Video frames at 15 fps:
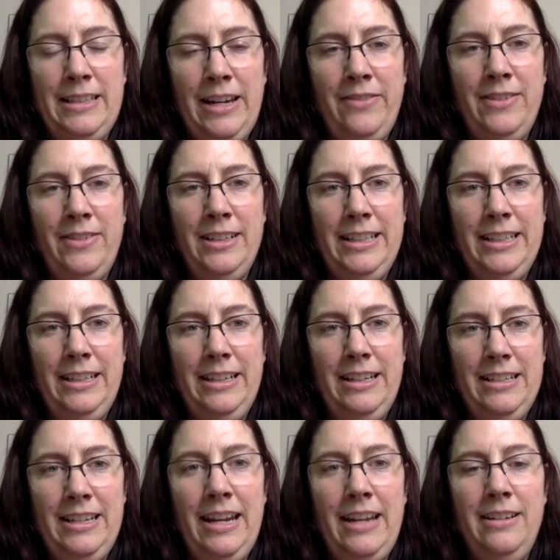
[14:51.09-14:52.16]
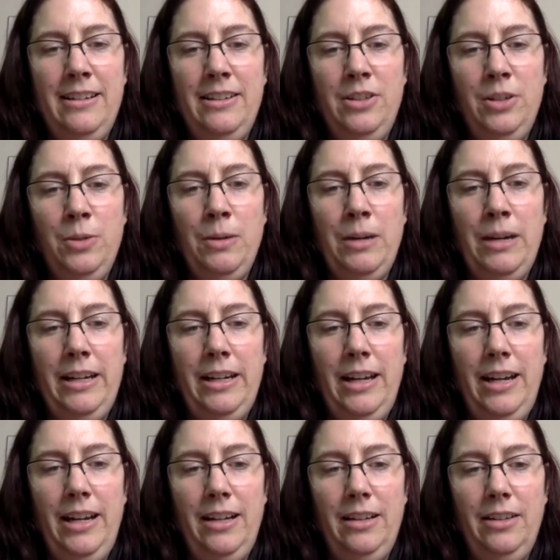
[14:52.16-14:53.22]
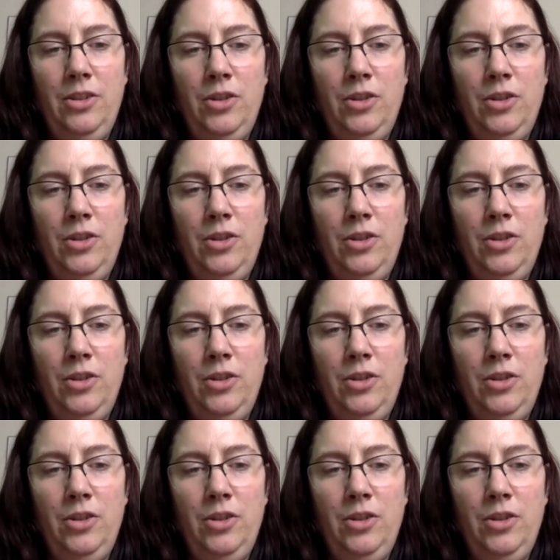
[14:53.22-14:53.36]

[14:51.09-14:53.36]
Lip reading: definitely intended to write a